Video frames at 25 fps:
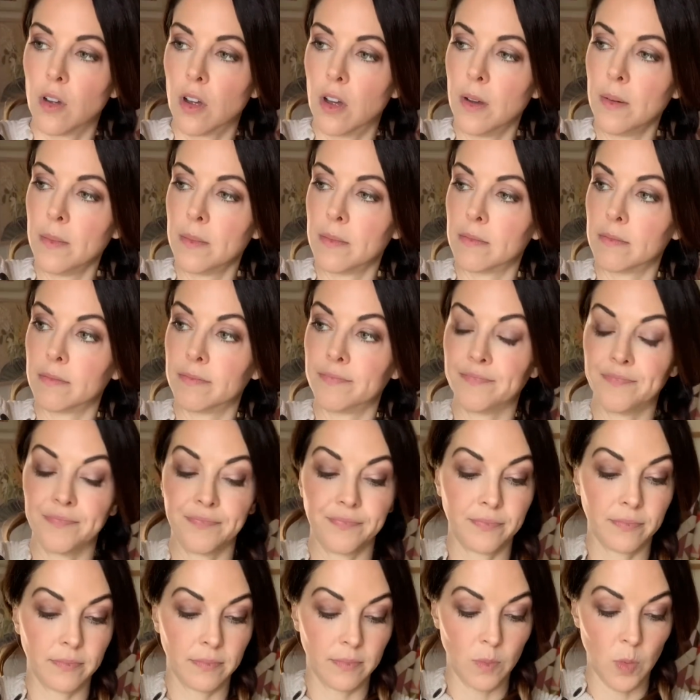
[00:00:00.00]
Oh,
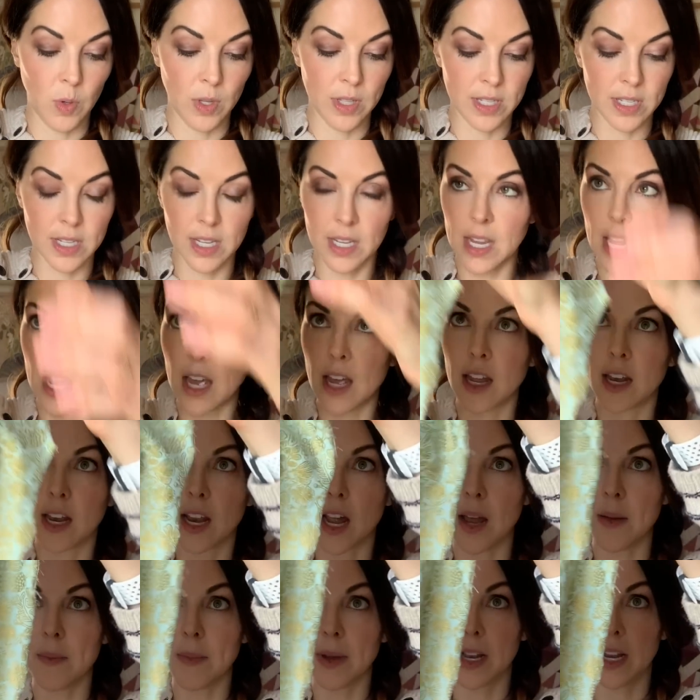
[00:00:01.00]
once again,
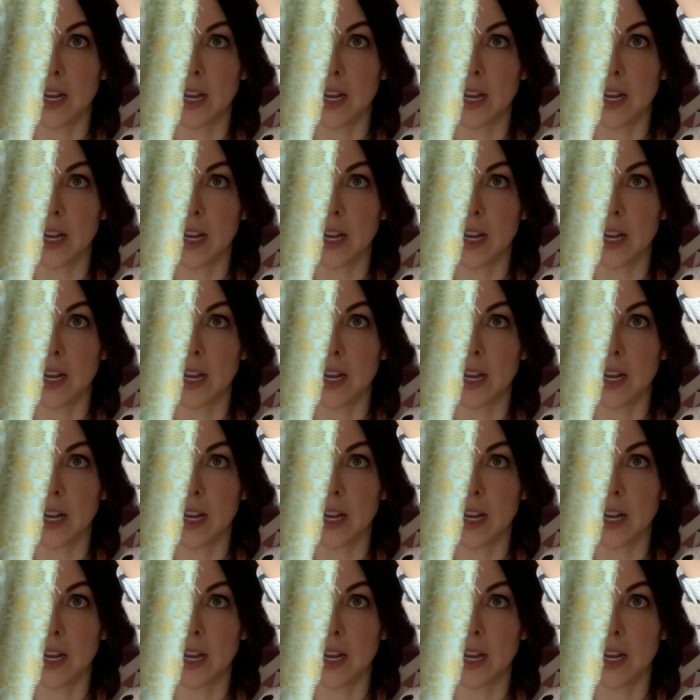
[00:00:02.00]
I might